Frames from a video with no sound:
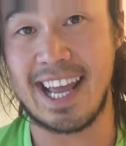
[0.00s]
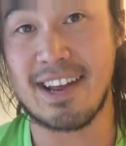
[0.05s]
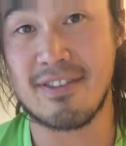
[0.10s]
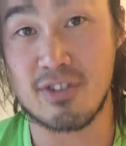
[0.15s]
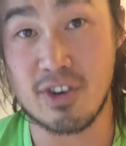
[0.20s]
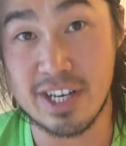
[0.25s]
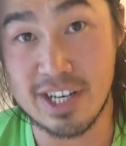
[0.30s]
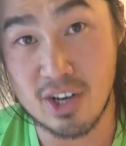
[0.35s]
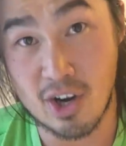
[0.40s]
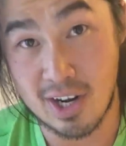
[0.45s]

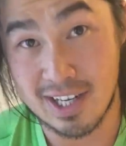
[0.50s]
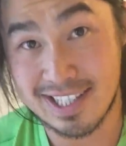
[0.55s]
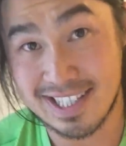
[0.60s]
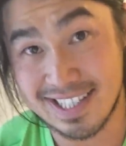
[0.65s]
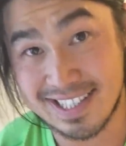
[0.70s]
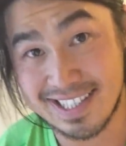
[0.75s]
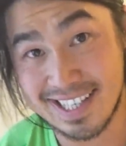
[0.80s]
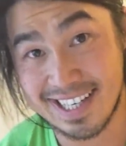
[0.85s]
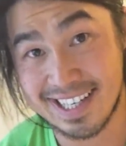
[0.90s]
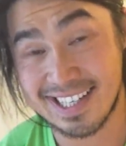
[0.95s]
every 90
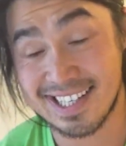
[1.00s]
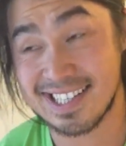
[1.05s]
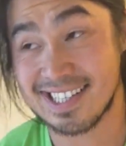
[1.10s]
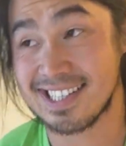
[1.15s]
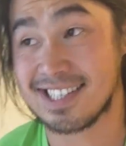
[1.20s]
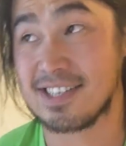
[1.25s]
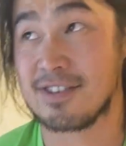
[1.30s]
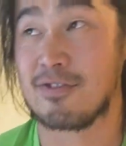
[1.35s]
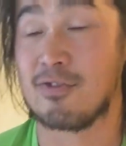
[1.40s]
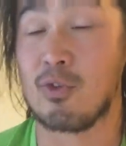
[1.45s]

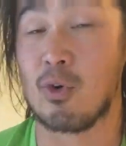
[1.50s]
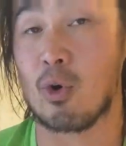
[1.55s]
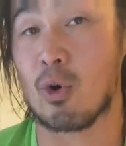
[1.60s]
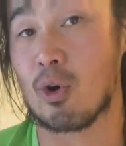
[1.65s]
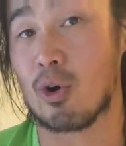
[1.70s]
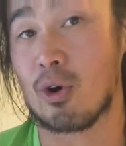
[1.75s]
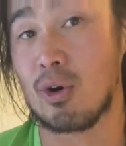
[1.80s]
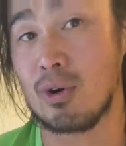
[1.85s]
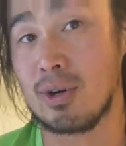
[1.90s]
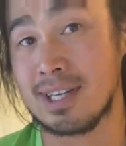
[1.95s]
seconds
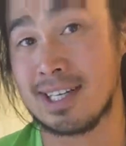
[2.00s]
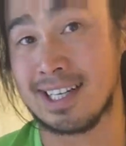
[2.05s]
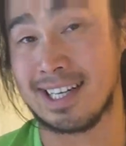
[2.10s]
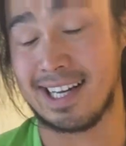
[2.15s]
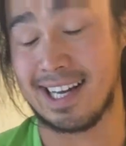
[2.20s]
for